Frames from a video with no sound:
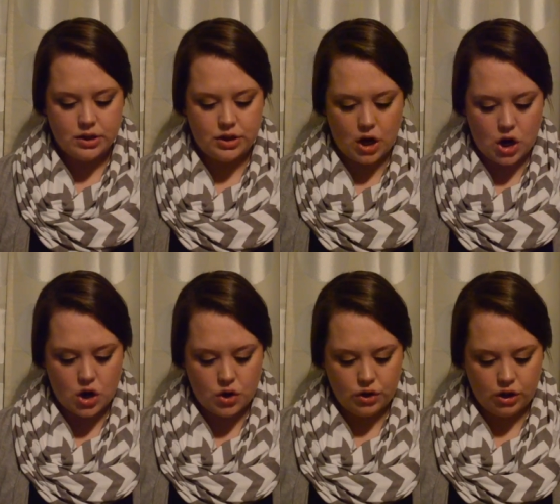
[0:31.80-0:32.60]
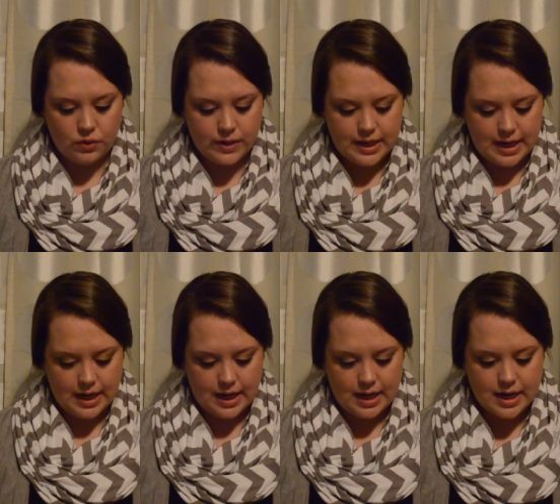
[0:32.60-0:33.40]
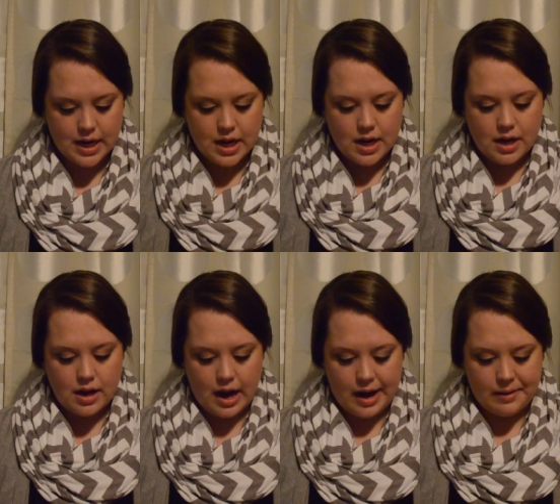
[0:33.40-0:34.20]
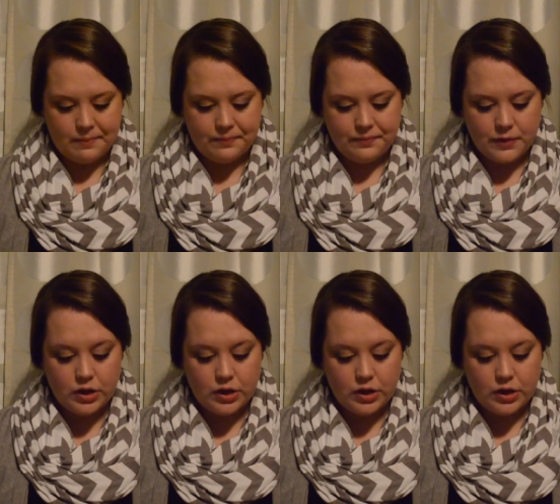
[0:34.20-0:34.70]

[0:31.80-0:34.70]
so you would need um,